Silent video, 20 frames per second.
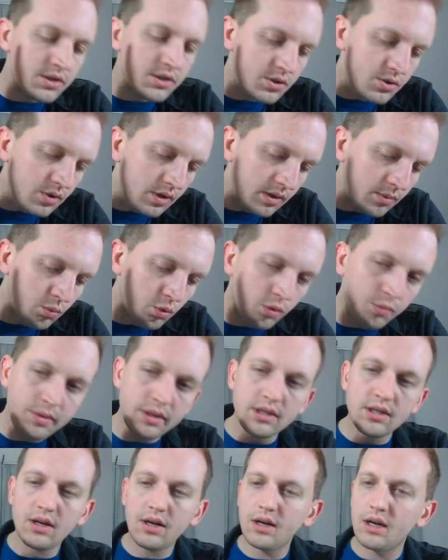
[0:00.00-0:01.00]
stream we'll
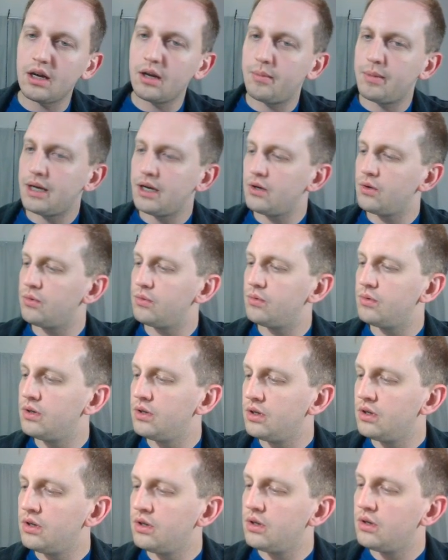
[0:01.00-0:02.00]
be talking about
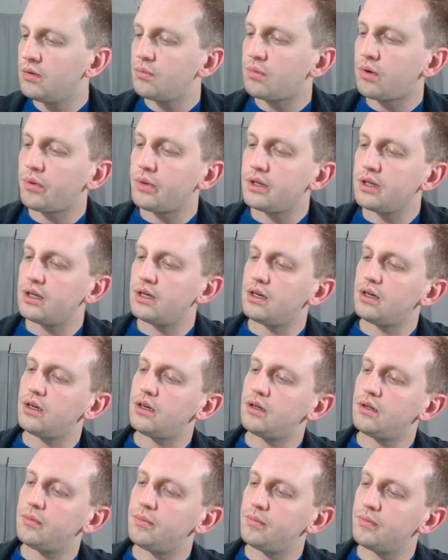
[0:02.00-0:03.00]
probably
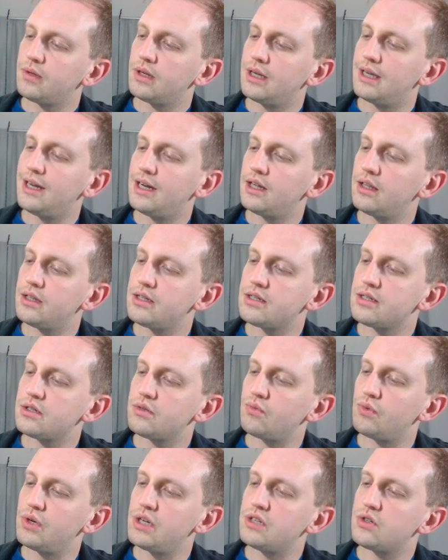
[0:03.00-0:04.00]
getting
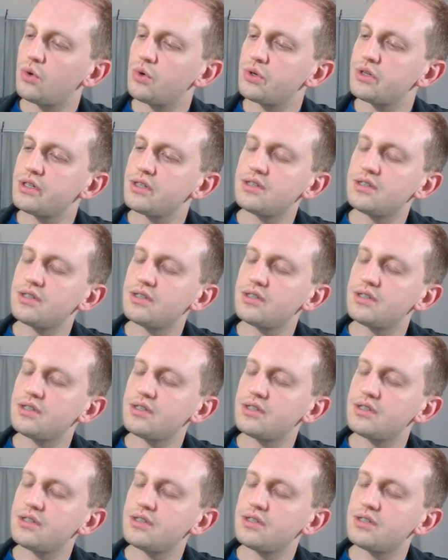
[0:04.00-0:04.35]
this resources